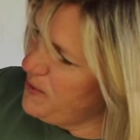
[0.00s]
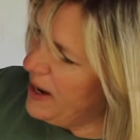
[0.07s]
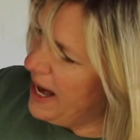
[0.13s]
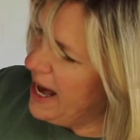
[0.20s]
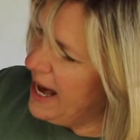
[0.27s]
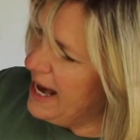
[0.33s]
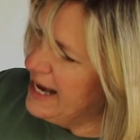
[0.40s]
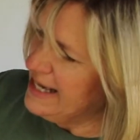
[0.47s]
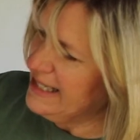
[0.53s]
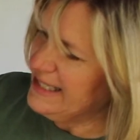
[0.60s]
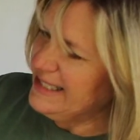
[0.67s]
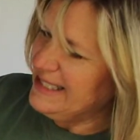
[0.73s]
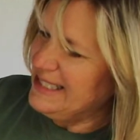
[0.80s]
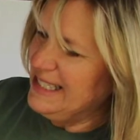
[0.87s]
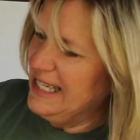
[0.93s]
eyes
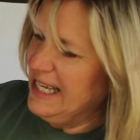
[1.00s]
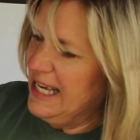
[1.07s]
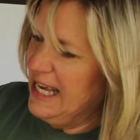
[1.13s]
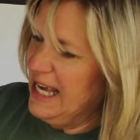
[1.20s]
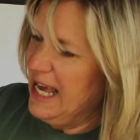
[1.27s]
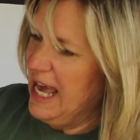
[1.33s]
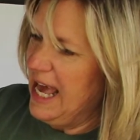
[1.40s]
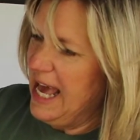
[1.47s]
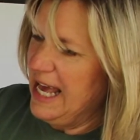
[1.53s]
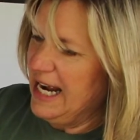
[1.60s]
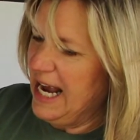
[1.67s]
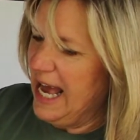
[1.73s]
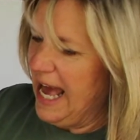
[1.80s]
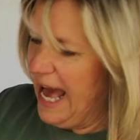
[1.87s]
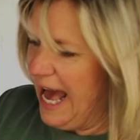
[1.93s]
and
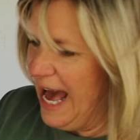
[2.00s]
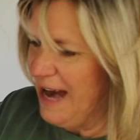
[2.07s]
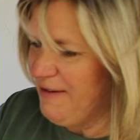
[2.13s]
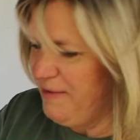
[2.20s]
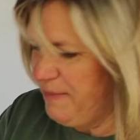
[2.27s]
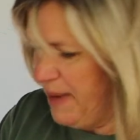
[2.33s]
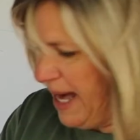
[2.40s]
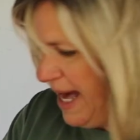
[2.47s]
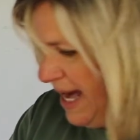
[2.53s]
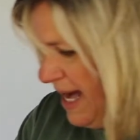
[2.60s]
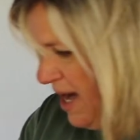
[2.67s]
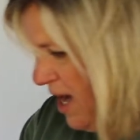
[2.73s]
I have my